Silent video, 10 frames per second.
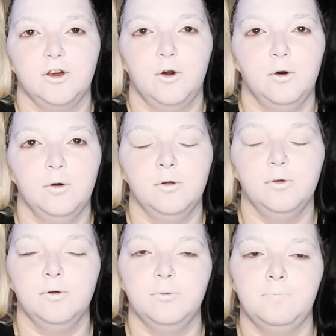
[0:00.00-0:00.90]
the
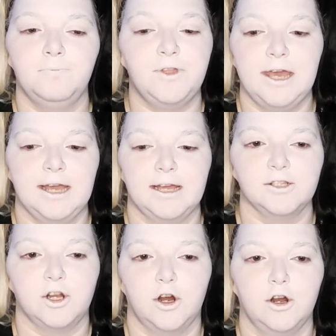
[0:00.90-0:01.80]
whole thing
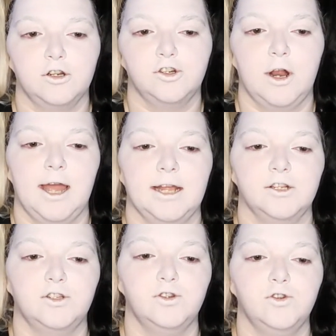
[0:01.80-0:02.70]
is her
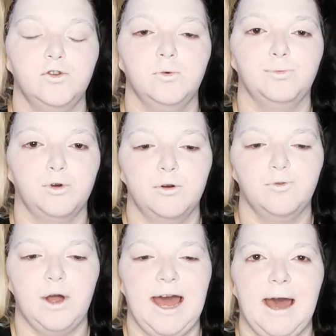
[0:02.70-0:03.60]
trying to prove
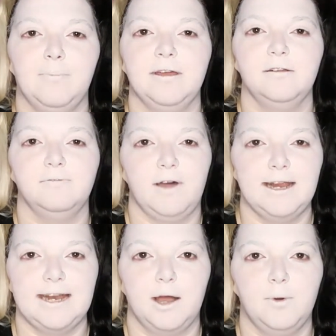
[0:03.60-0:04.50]
what happened,
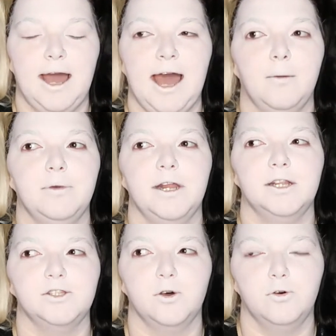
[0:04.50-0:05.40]
find out what happened.
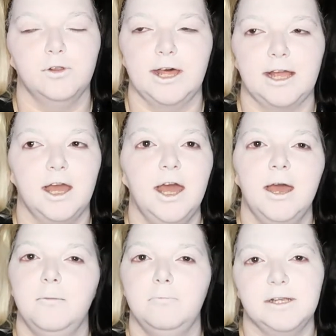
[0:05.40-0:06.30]
It's the whole like
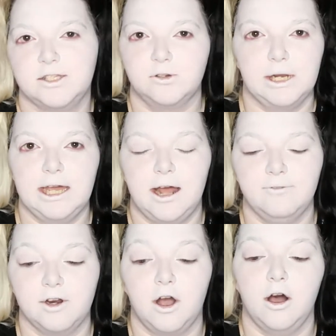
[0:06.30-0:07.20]
mystery
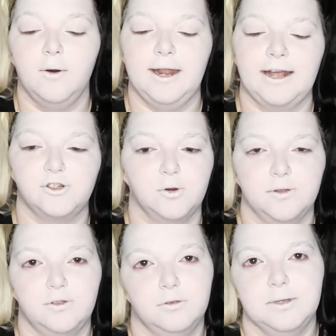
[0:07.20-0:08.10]
of it all. And as you're
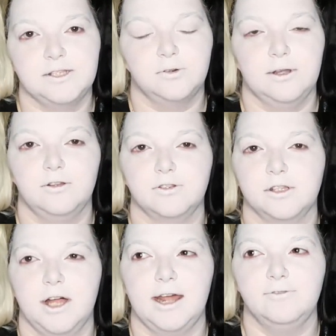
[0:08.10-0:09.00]
going through the mystery, there's a
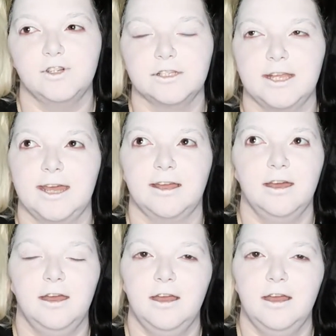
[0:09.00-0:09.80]
lot of just like